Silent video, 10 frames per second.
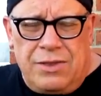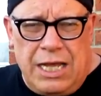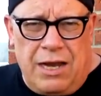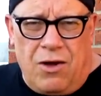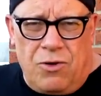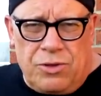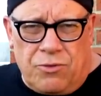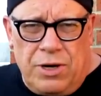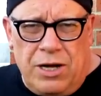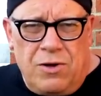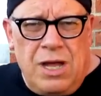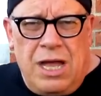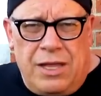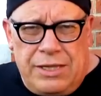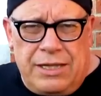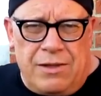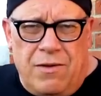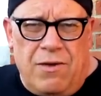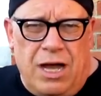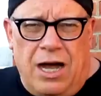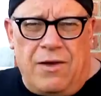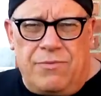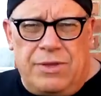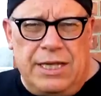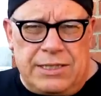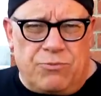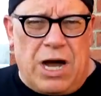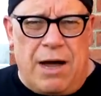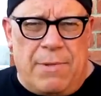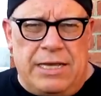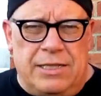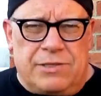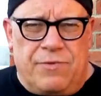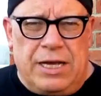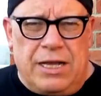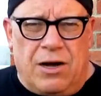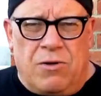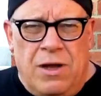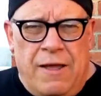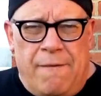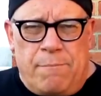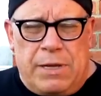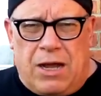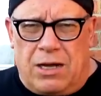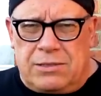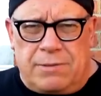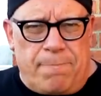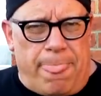then on the grill, then uh, this is why I made this video because